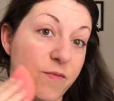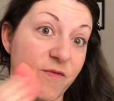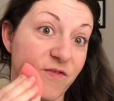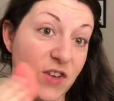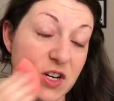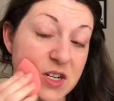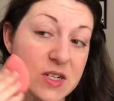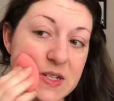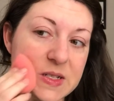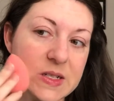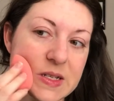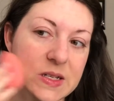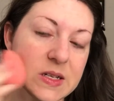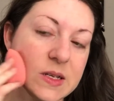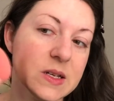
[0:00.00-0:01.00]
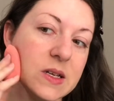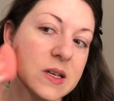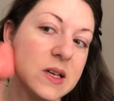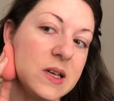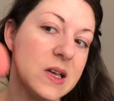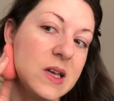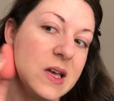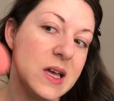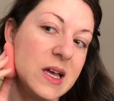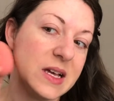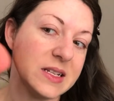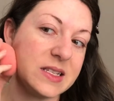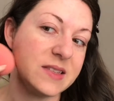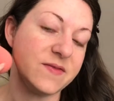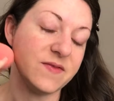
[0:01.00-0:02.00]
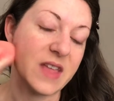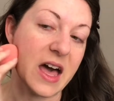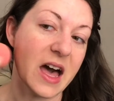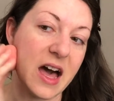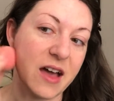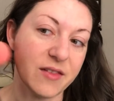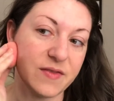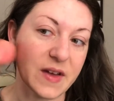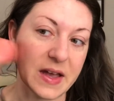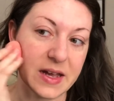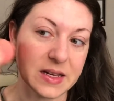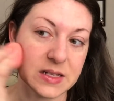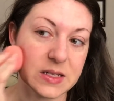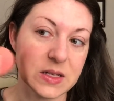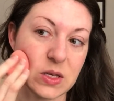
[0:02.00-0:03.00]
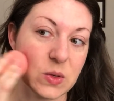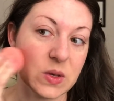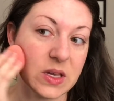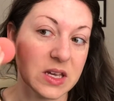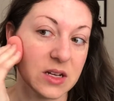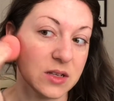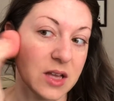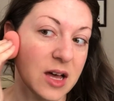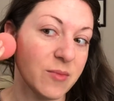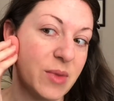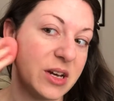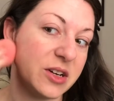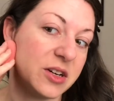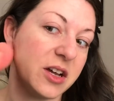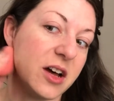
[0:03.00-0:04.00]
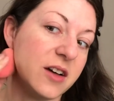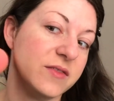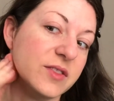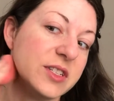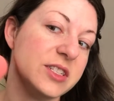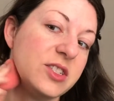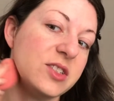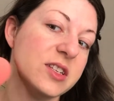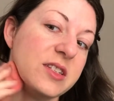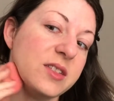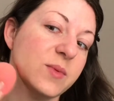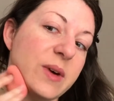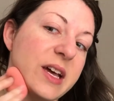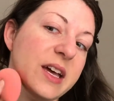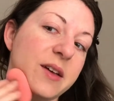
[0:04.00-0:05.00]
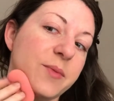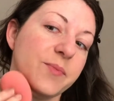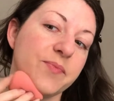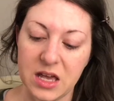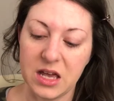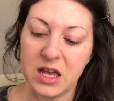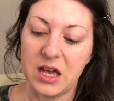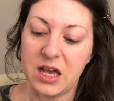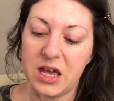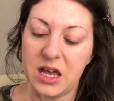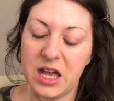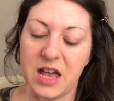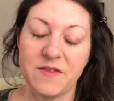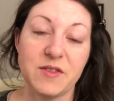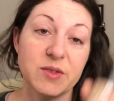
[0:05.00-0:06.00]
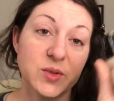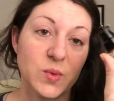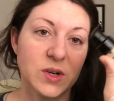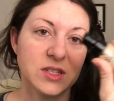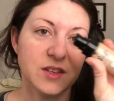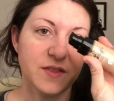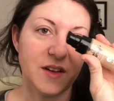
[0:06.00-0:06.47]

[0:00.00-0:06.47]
first is that I find you can get a lot better coverage this way. If you squirt the